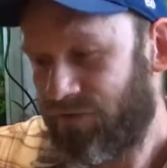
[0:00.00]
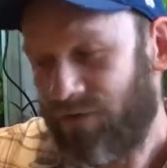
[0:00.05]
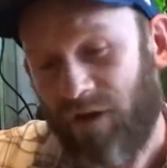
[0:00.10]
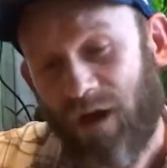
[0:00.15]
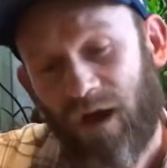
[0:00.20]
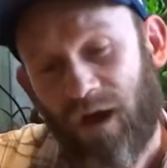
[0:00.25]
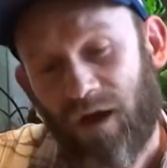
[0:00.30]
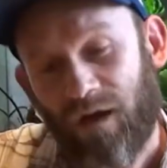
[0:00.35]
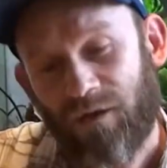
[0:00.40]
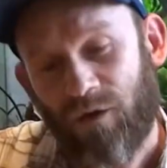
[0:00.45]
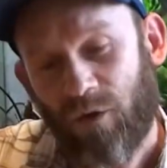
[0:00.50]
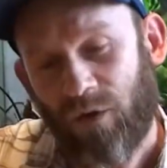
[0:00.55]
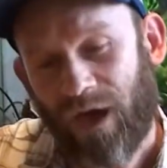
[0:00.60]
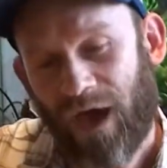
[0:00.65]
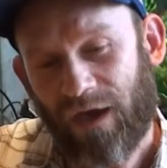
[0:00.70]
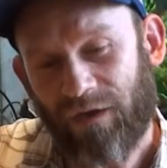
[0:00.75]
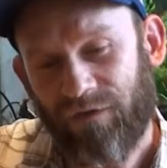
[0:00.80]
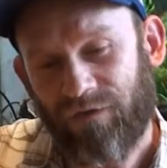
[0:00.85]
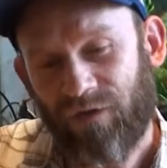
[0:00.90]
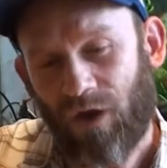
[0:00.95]

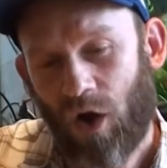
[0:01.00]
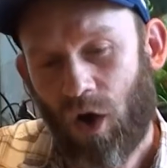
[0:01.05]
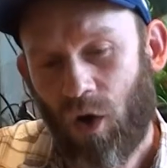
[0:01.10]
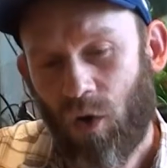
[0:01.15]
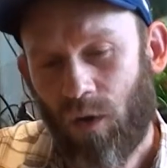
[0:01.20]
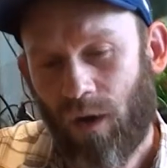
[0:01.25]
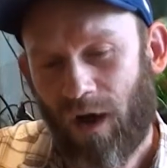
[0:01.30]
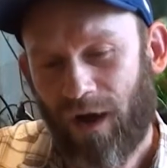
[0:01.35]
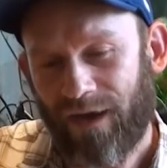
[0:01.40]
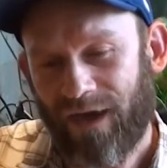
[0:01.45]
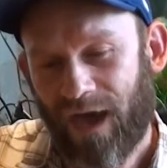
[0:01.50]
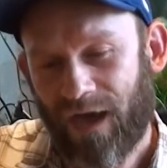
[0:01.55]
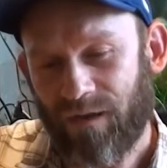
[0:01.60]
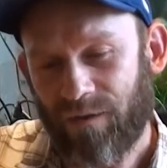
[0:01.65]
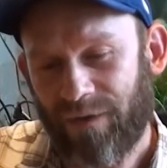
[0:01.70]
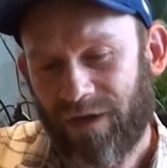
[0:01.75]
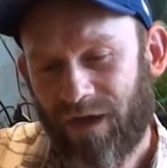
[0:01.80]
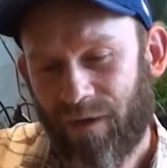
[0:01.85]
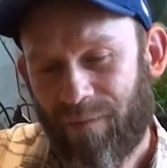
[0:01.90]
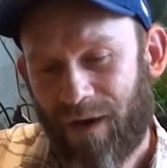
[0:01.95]
Okay, so again,
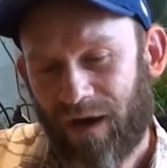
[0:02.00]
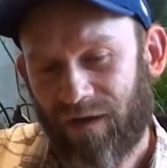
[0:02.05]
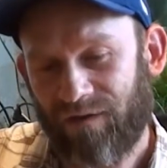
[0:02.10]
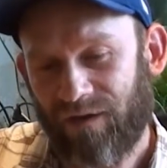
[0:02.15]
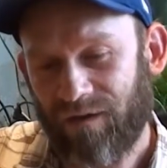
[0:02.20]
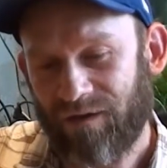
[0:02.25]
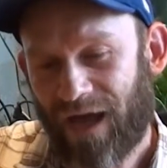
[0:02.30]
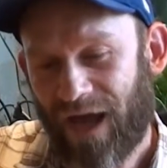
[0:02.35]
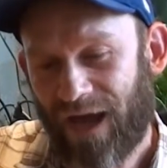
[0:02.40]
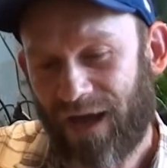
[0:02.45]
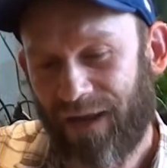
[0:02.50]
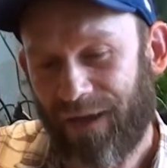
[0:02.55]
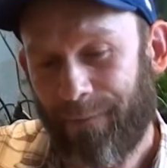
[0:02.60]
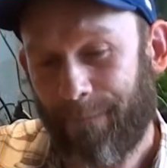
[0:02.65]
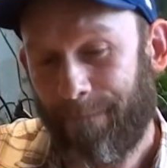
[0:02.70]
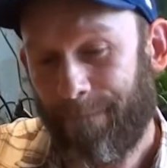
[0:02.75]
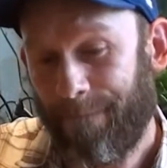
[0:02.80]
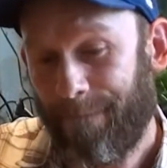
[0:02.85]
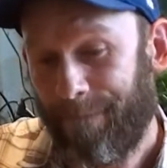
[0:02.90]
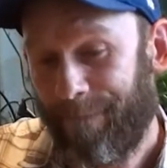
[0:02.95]
let me get back to the lighting.